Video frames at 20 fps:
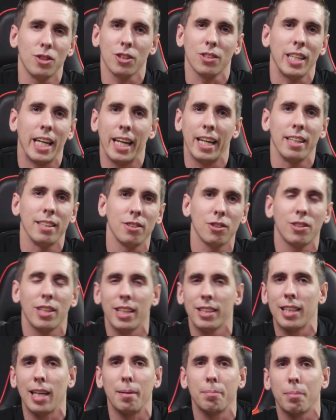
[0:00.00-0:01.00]
hit it, just
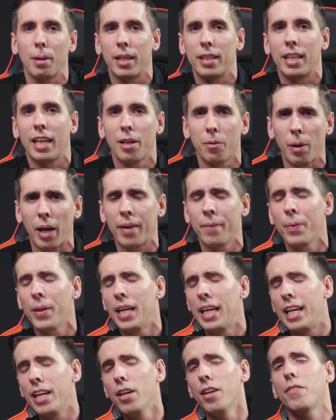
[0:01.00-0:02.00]
hit that button. Anyway,
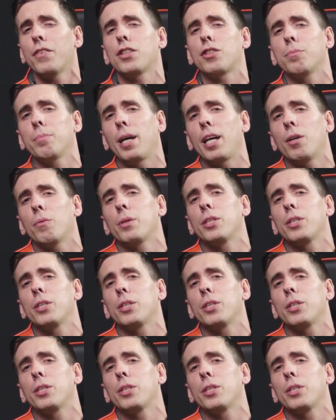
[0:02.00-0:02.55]
here at Vision Miner,